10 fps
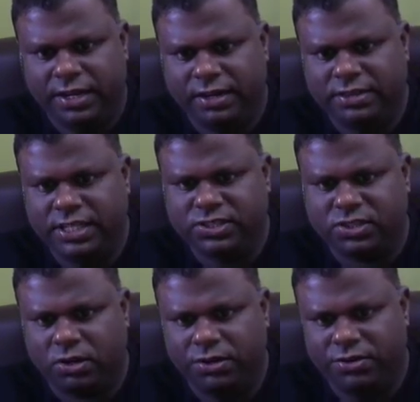Now
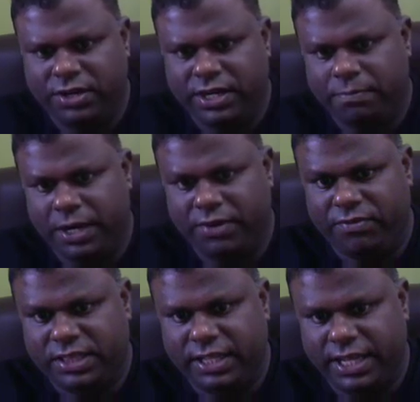this on
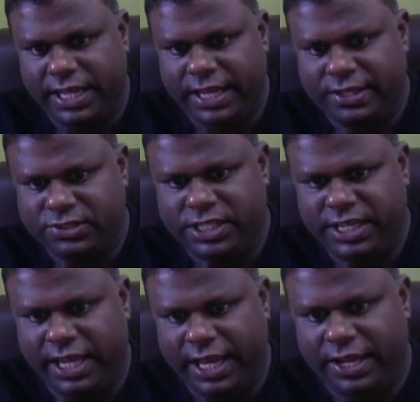treatment with
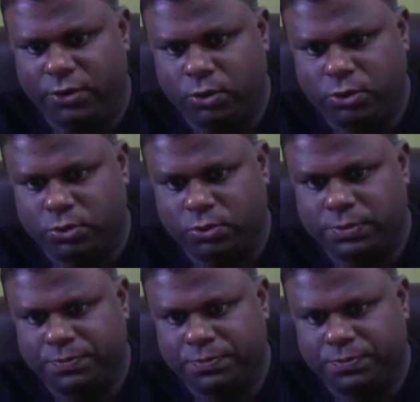AgNO2,